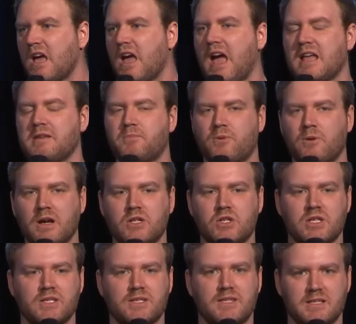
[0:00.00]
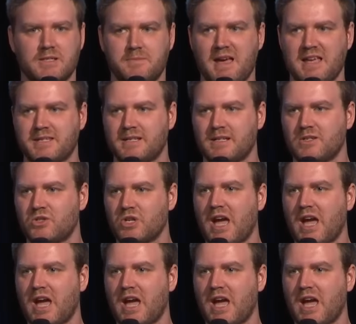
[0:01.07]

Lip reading: and preaches this message.